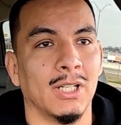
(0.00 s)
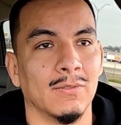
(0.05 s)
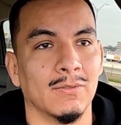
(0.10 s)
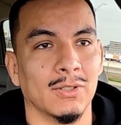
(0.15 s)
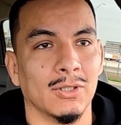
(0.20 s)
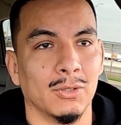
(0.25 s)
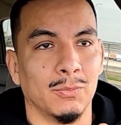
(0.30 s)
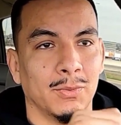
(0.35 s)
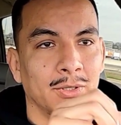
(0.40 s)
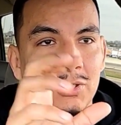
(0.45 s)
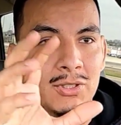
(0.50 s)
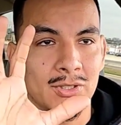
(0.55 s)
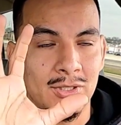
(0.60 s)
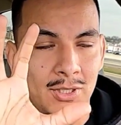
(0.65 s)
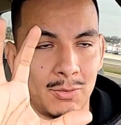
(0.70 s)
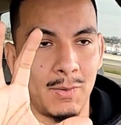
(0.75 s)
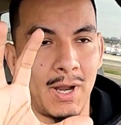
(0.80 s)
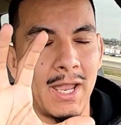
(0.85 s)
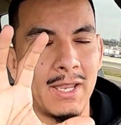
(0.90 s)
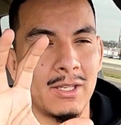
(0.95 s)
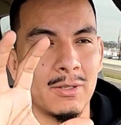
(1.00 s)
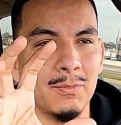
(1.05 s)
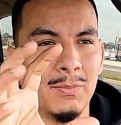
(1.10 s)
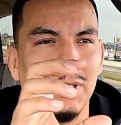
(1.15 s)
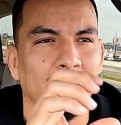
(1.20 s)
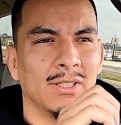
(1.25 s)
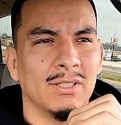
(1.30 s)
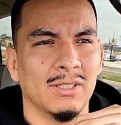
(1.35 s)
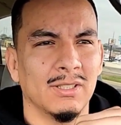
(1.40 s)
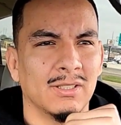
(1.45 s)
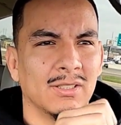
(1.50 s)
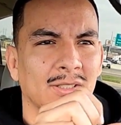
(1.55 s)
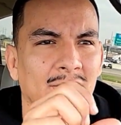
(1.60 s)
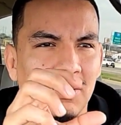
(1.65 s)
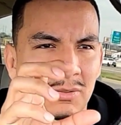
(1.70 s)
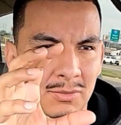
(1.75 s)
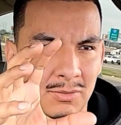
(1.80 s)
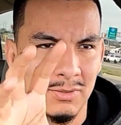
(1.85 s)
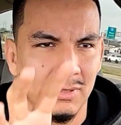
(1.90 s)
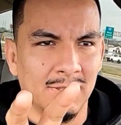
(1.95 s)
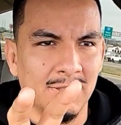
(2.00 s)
cover, which is the rack and pinion